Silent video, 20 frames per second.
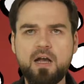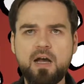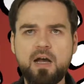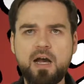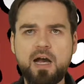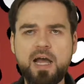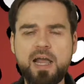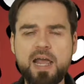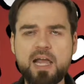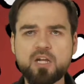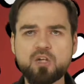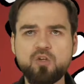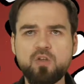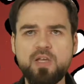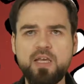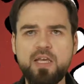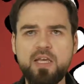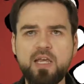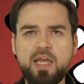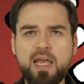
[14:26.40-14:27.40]

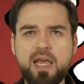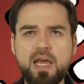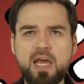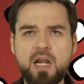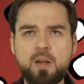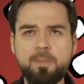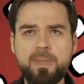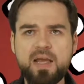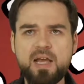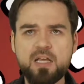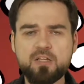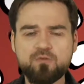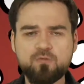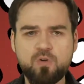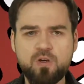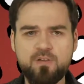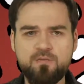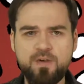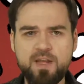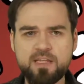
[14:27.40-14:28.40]
actually had a pass for
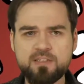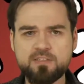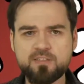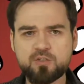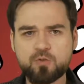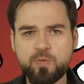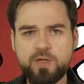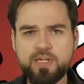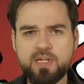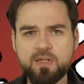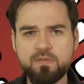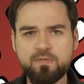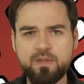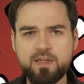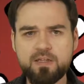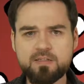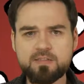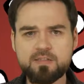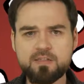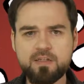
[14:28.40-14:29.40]
an advanced screening of
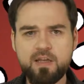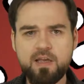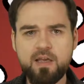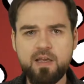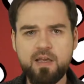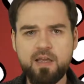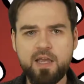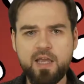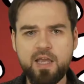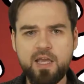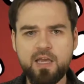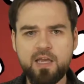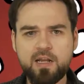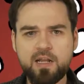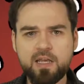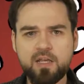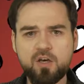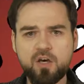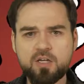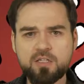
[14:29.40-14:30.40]
this, and
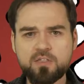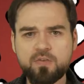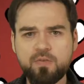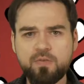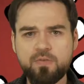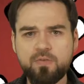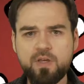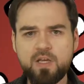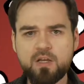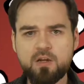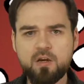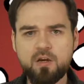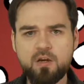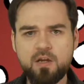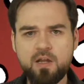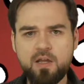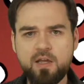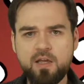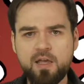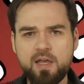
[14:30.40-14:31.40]
I got to the theater,
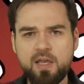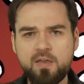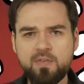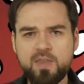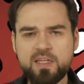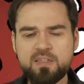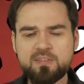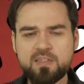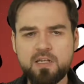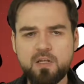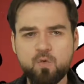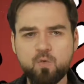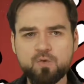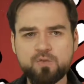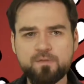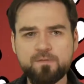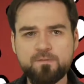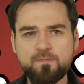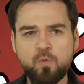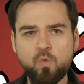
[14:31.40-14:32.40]
and they said it was
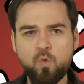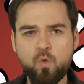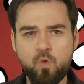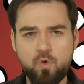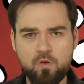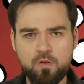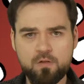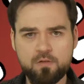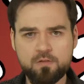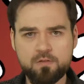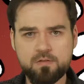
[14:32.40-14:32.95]
full.